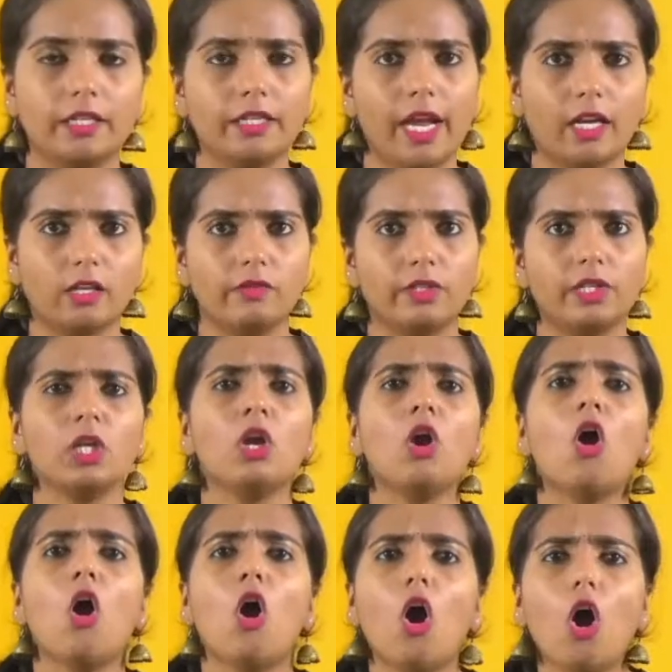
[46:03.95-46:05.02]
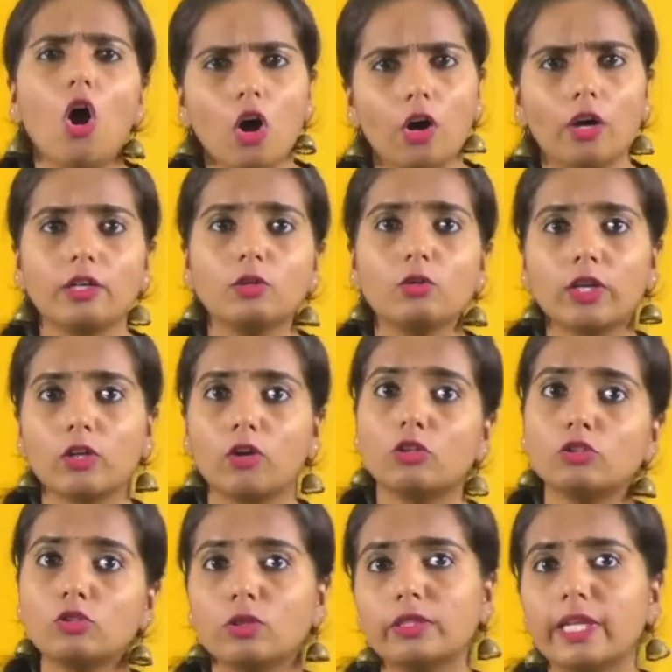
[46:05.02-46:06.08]
or they can also
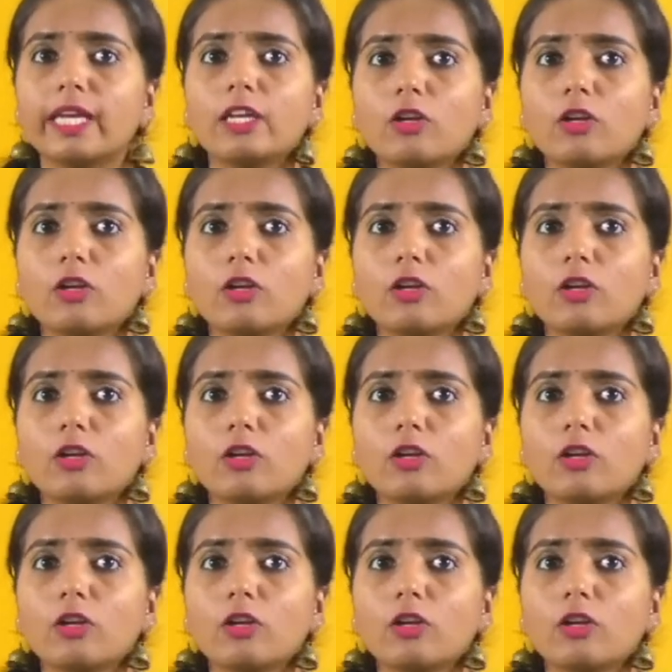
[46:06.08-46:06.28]
ask